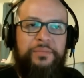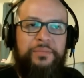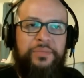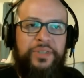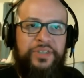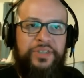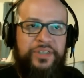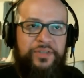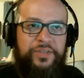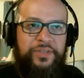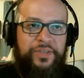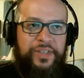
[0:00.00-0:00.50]

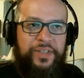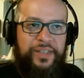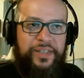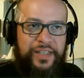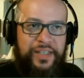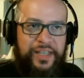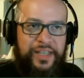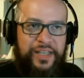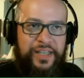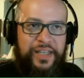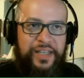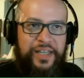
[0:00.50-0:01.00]
Pacific,
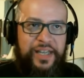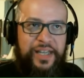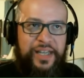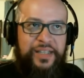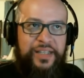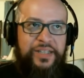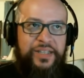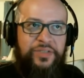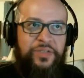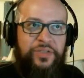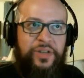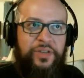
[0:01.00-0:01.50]
and
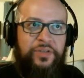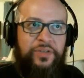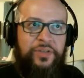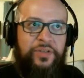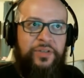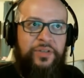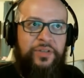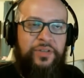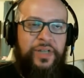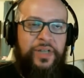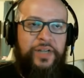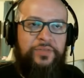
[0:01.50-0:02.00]
these are all
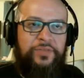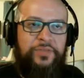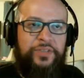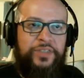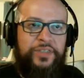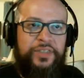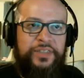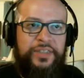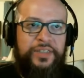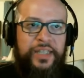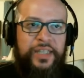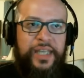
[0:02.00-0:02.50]
their conferences,